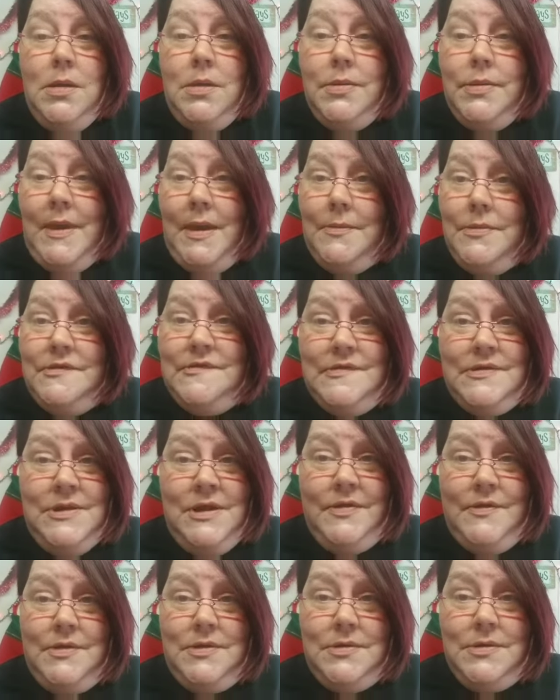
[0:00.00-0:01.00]
that was
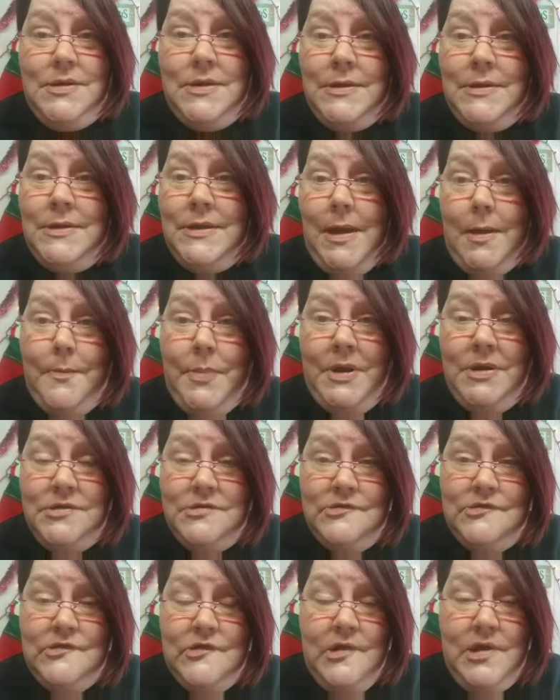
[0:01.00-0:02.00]
another gut
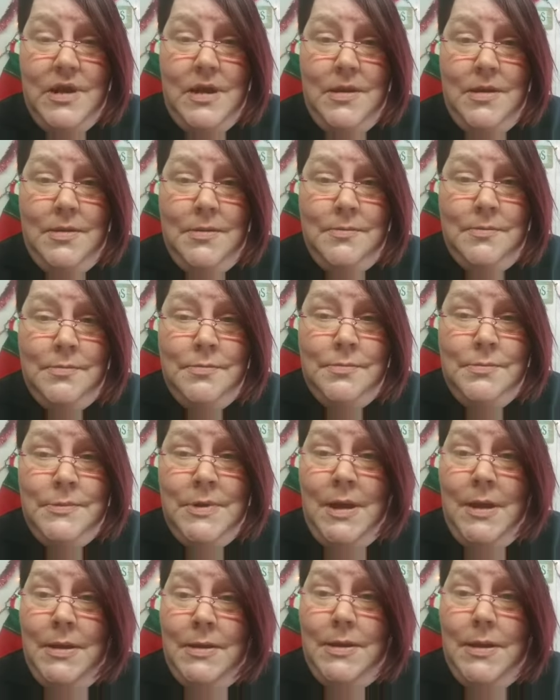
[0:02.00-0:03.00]
punch.
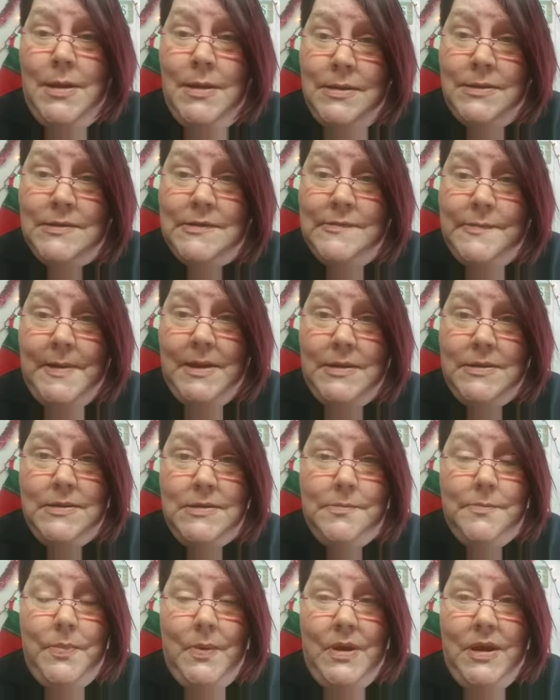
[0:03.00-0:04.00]
Not
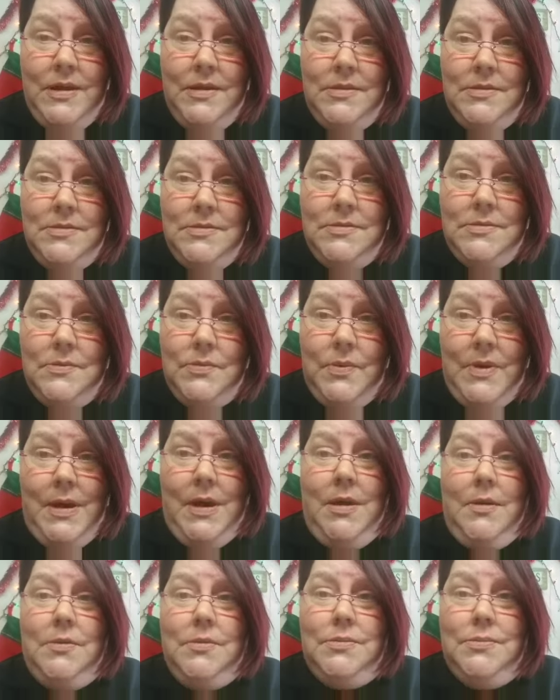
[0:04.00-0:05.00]
unexpected, but
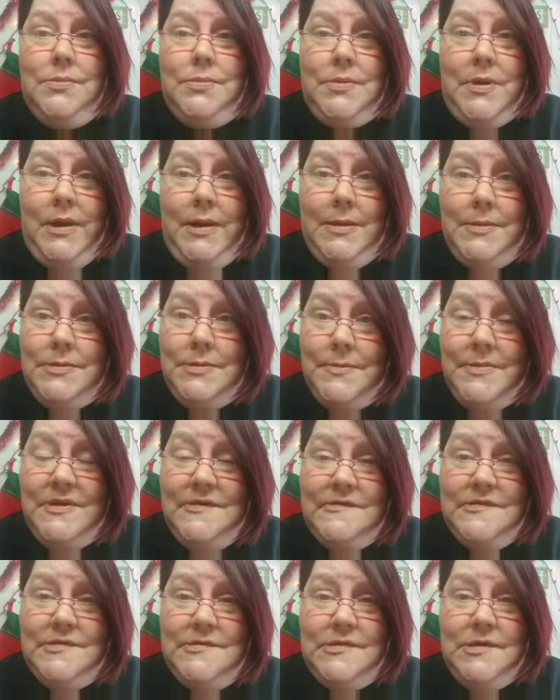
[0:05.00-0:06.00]
wow, right after my
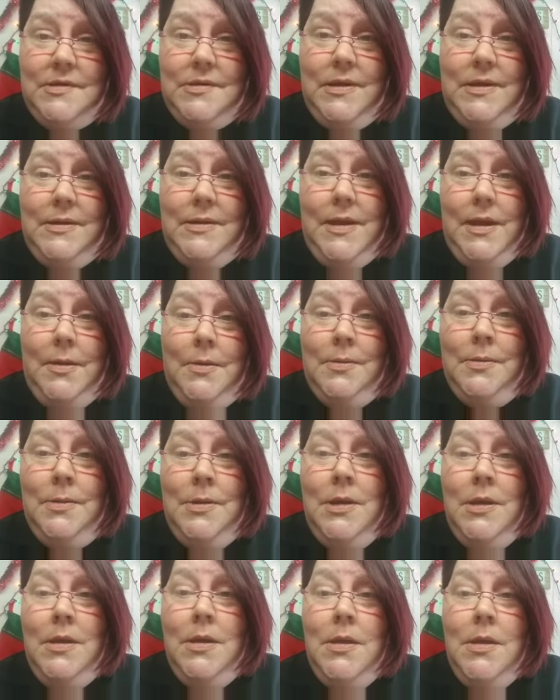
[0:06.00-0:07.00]
sister and now
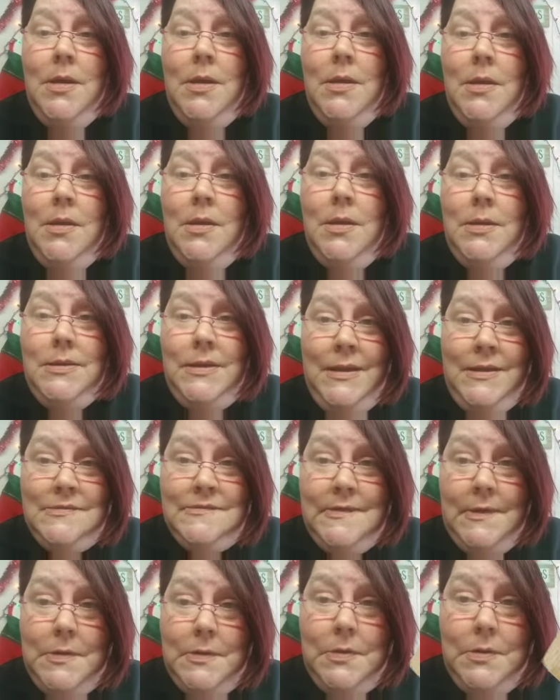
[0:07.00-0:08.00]

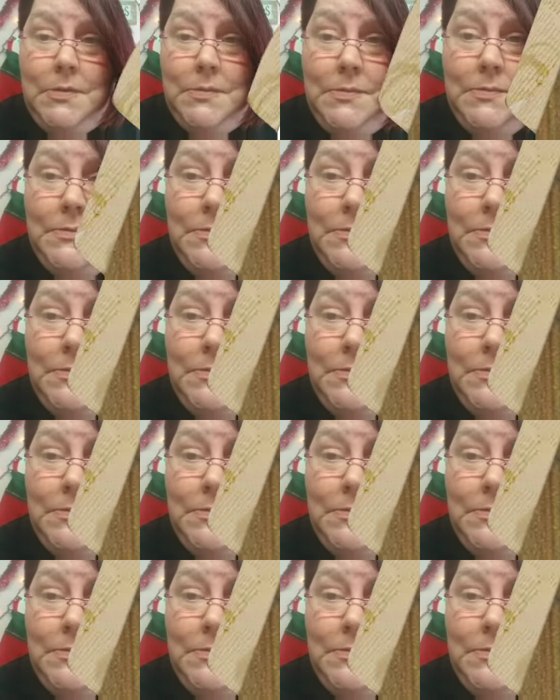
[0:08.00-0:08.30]
Dan's uncle.